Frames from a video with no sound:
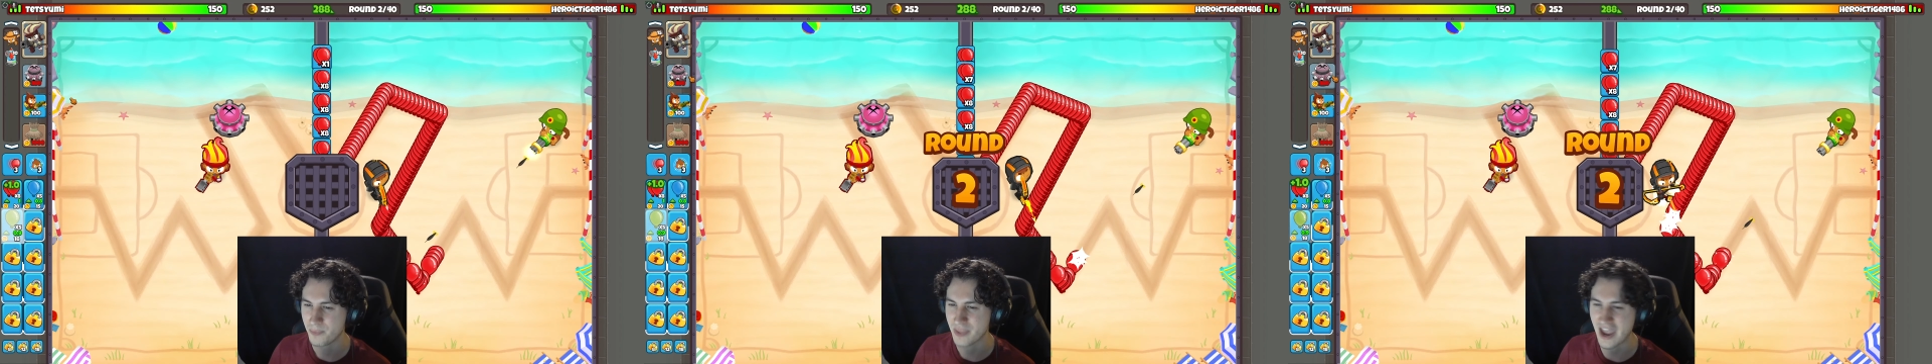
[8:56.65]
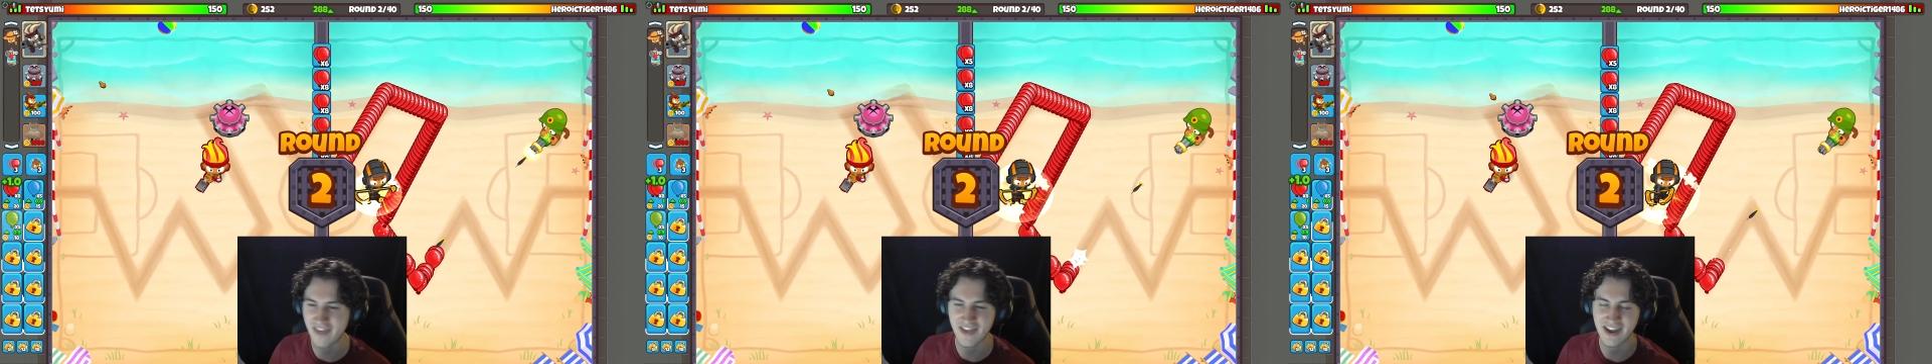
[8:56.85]

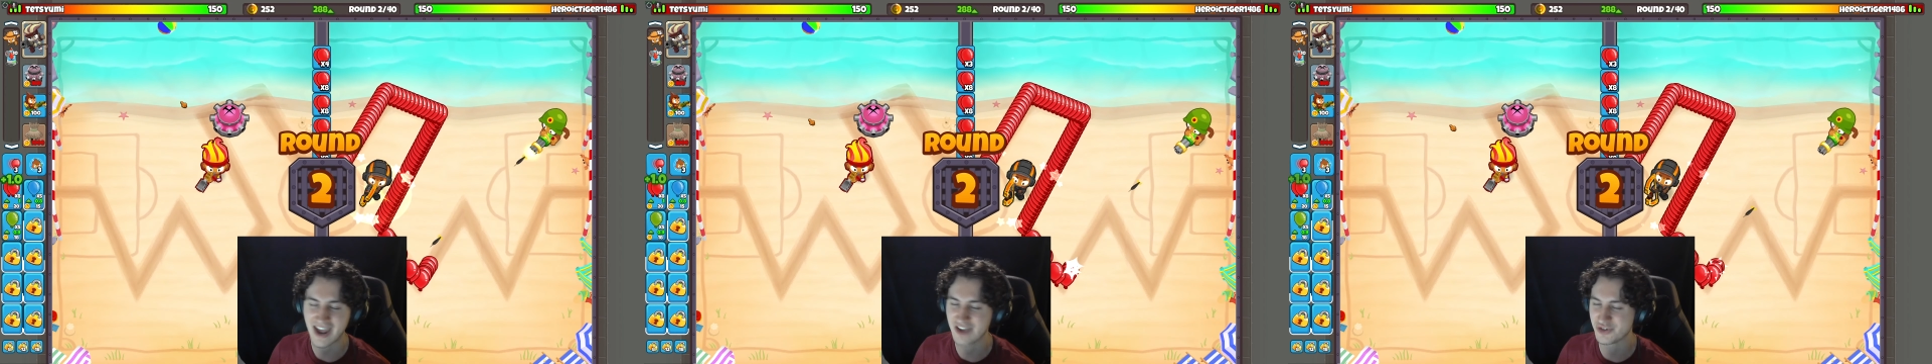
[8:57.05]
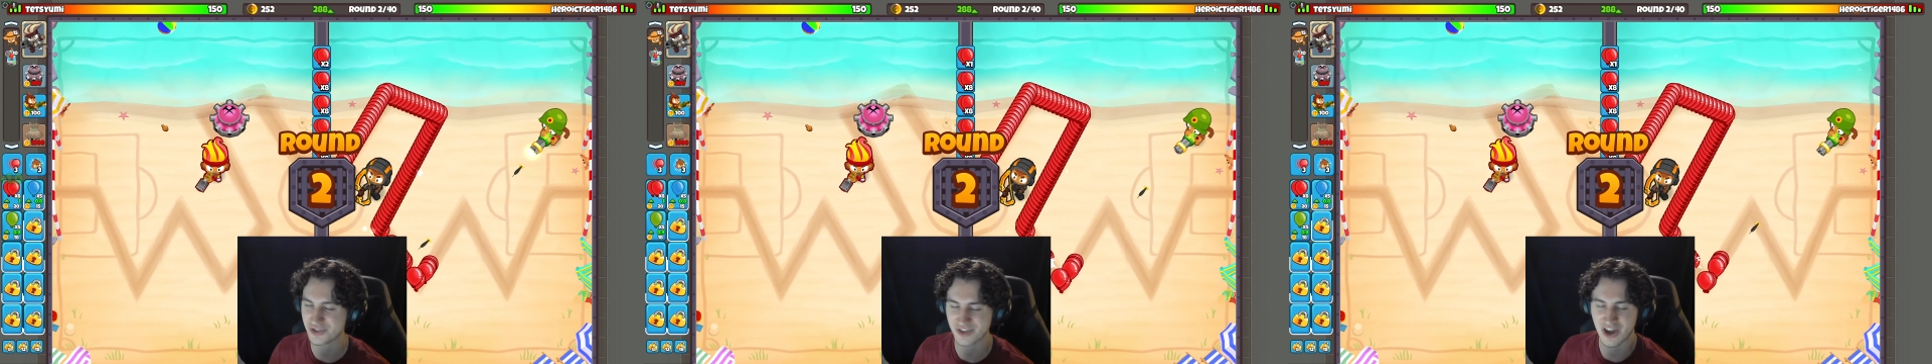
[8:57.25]
And then I
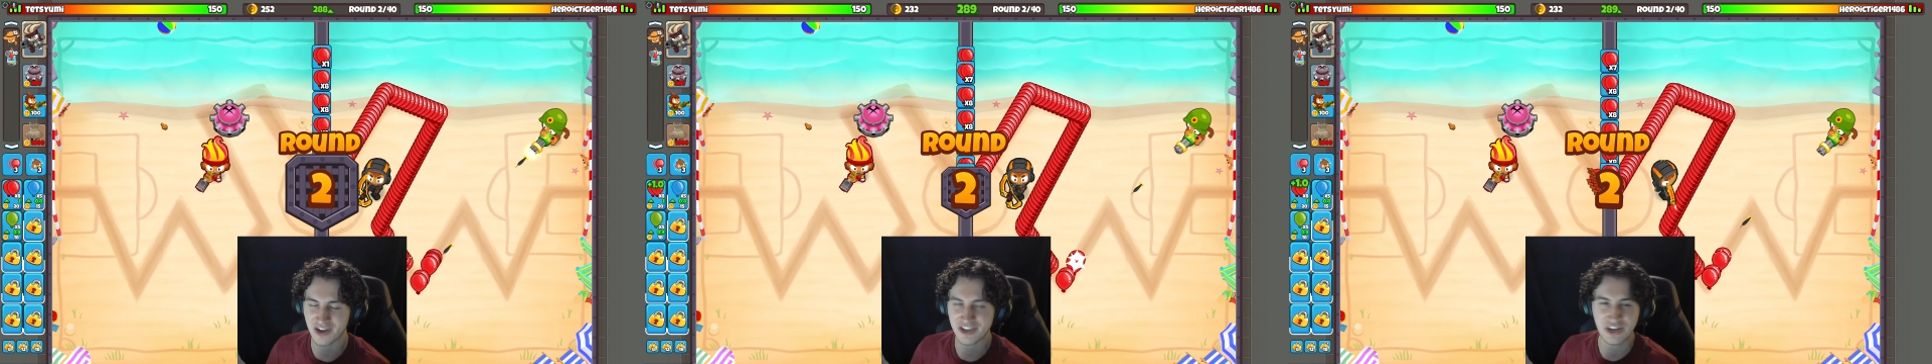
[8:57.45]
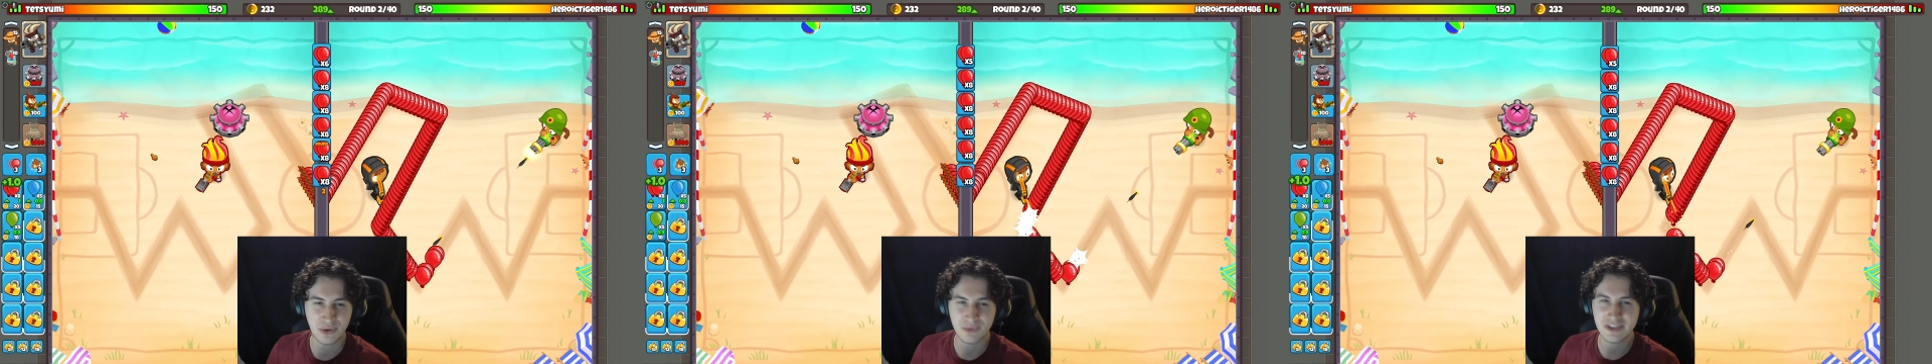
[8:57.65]
just, uh,
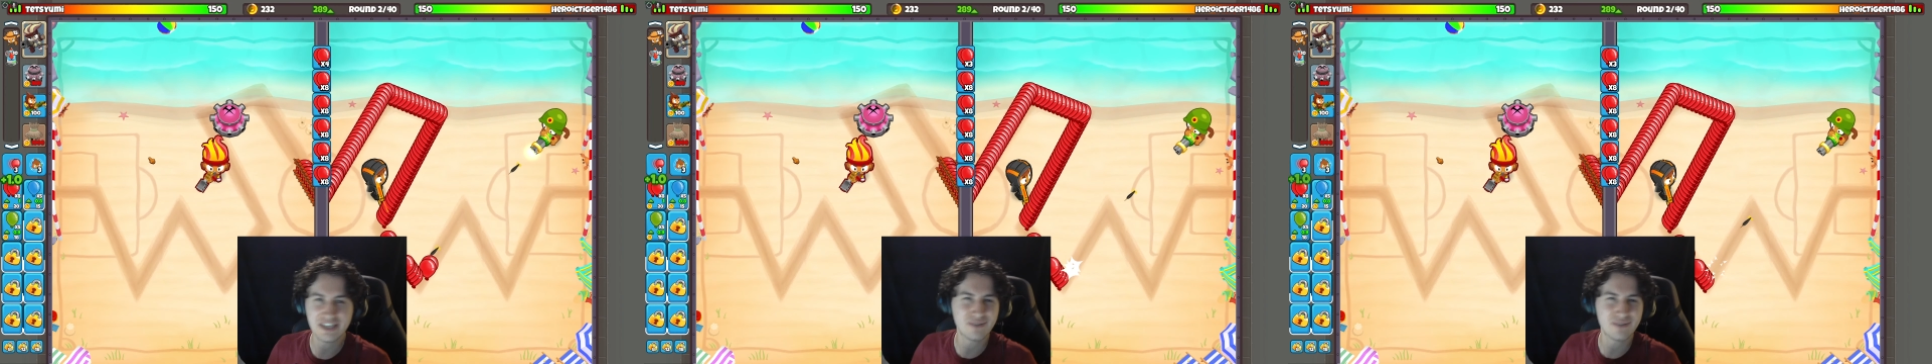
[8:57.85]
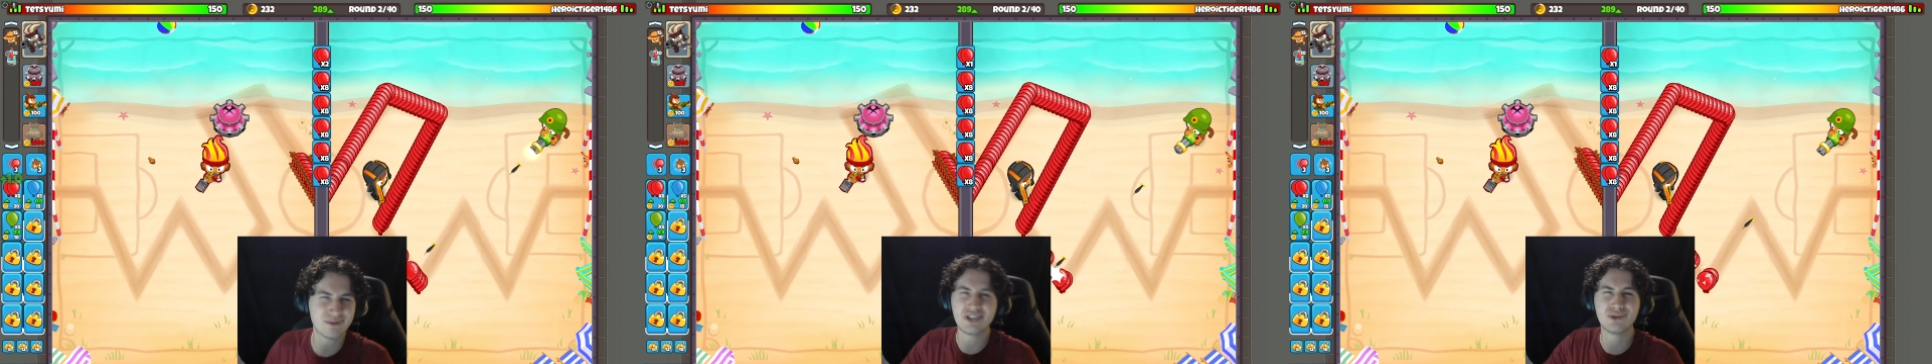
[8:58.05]
you know,
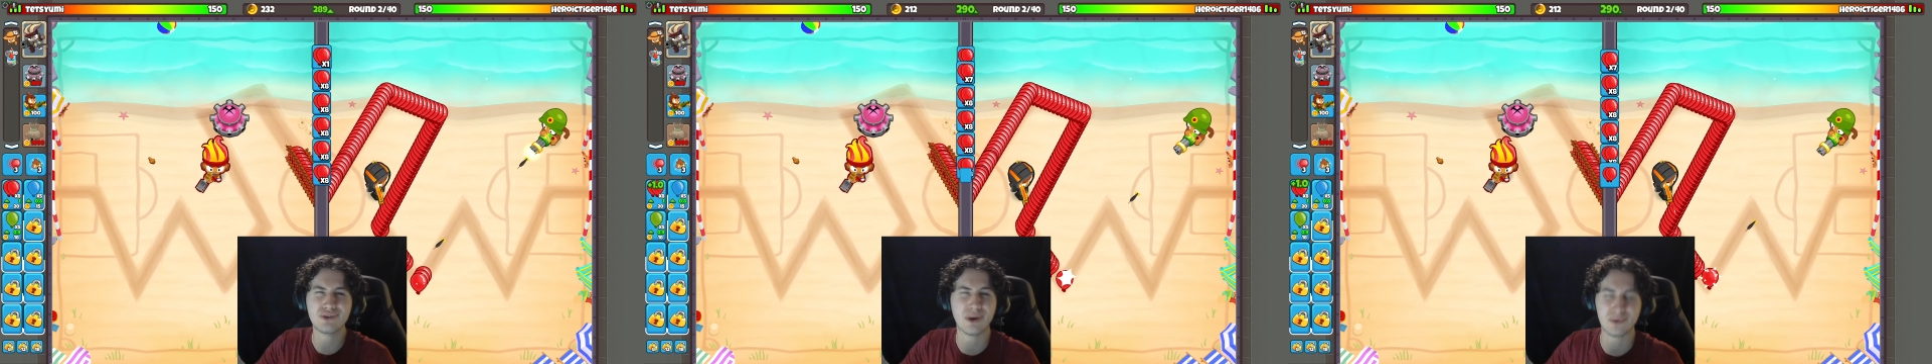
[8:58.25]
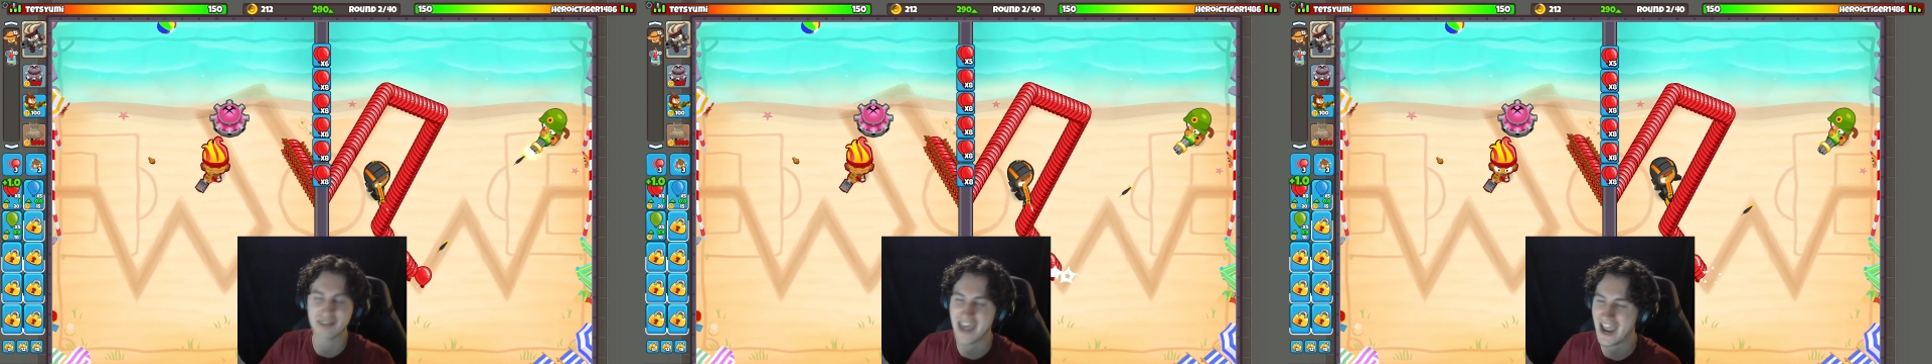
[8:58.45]
you you
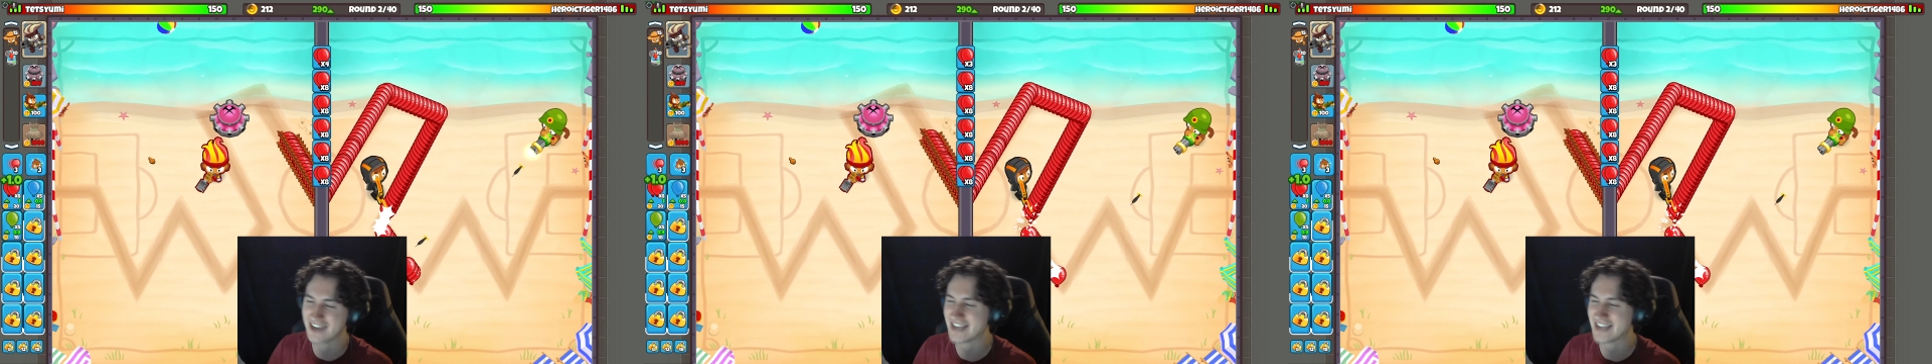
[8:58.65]
know Tack.